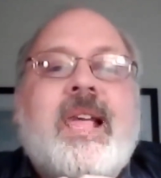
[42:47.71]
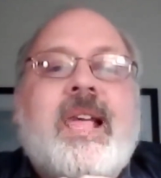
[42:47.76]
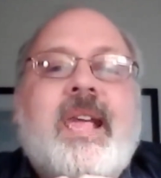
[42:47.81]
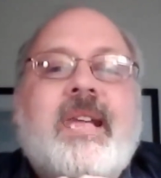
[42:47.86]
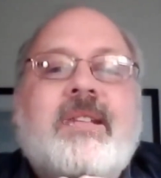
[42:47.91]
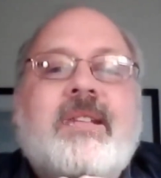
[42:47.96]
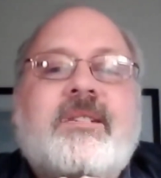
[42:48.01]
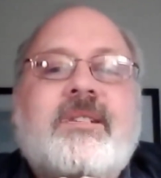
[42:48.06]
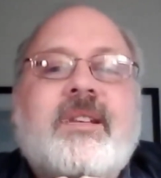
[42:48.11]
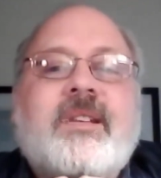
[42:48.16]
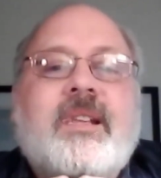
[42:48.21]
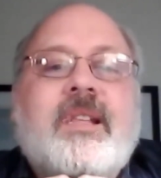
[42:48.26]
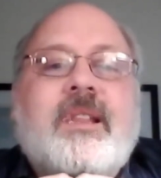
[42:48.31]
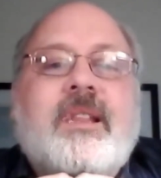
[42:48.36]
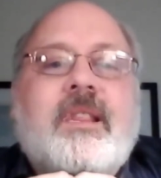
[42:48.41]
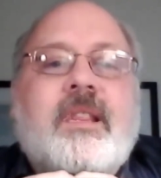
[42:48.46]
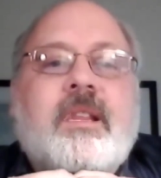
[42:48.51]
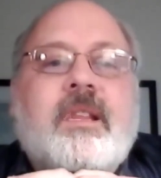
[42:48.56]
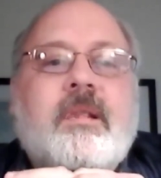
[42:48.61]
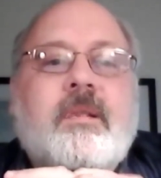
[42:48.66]
It's
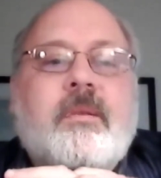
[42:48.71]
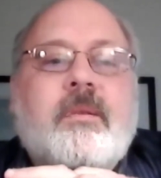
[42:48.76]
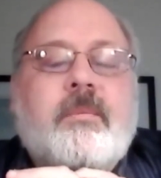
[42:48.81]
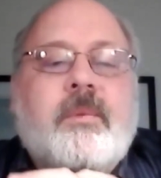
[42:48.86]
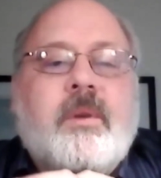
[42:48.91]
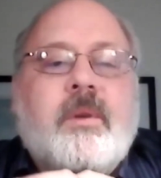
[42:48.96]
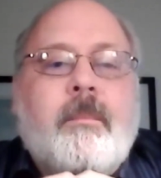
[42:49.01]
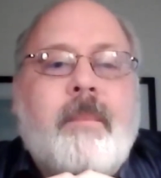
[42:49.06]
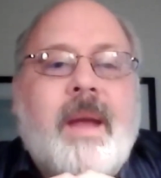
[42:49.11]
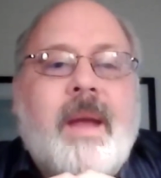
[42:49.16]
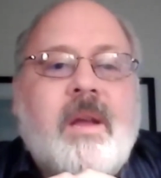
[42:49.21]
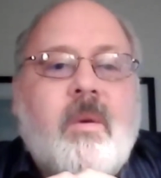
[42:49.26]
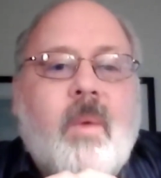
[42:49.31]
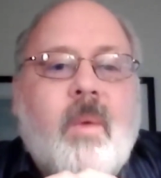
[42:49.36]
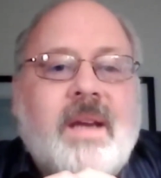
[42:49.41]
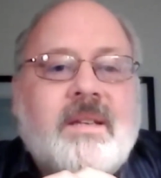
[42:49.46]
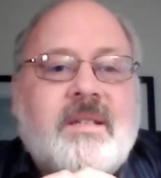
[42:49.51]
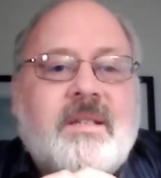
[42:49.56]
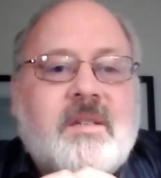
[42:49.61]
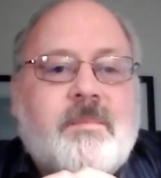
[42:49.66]
the, the many
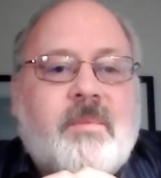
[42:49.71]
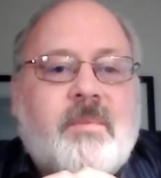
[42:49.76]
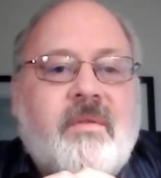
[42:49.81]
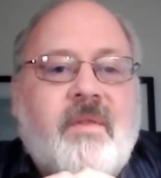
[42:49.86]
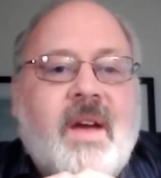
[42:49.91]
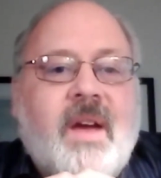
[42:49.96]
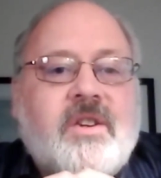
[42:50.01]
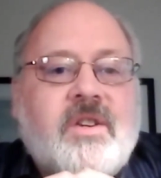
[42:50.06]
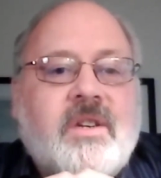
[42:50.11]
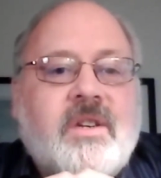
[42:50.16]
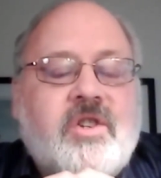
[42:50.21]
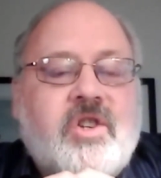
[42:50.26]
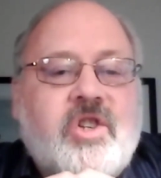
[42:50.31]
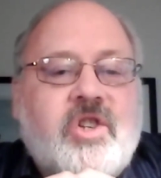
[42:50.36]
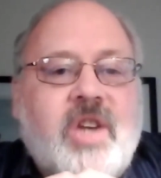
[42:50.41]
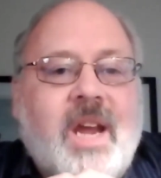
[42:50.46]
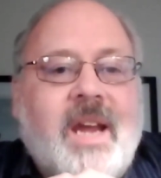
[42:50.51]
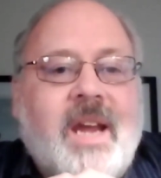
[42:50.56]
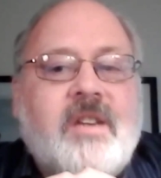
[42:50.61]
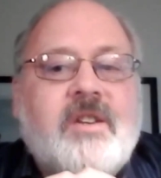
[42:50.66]
ways this profession is
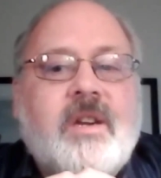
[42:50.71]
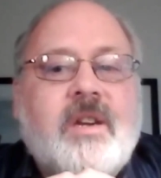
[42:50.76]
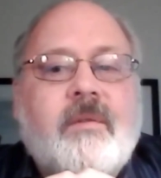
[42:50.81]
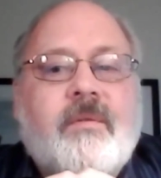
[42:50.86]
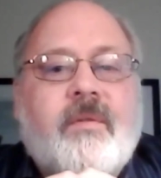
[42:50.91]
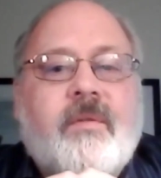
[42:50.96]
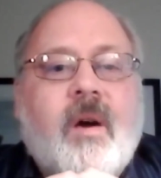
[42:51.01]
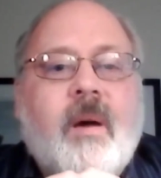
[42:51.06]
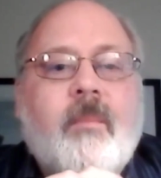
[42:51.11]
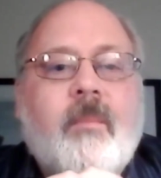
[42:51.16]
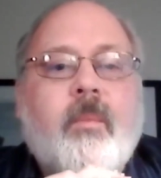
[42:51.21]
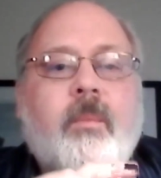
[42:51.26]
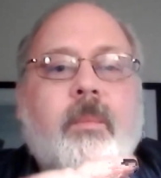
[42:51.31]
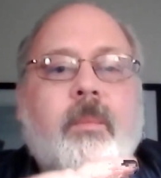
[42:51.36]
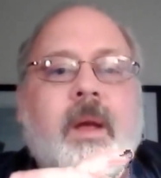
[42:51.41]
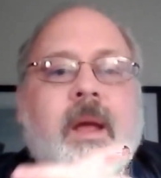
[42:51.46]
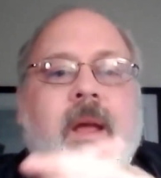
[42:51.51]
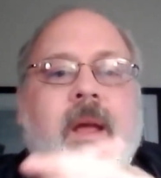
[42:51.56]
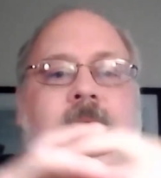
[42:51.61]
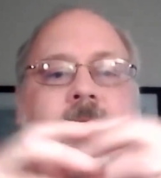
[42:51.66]
changing from
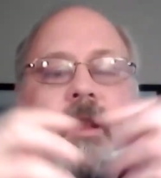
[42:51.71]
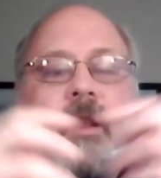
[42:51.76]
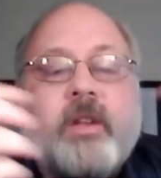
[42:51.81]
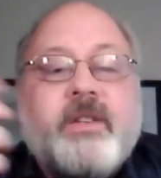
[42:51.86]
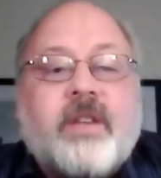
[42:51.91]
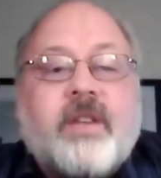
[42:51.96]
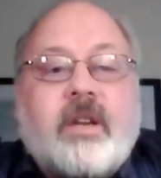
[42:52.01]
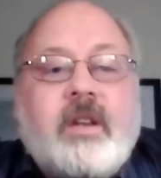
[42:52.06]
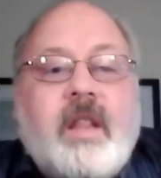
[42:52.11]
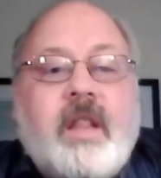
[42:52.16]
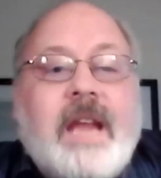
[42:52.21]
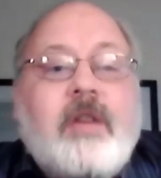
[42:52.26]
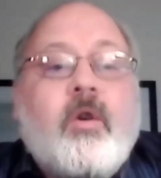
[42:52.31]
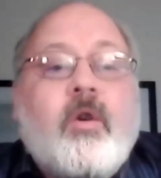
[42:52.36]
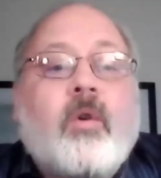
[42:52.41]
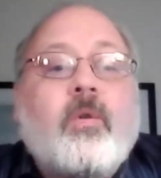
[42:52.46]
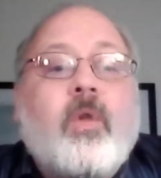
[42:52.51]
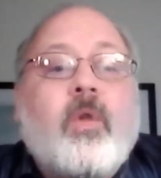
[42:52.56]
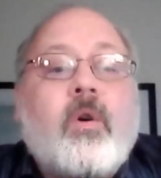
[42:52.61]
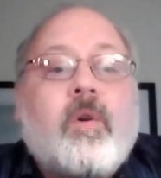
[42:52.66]
listen, they
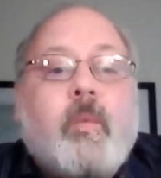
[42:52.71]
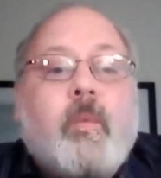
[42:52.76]
no longer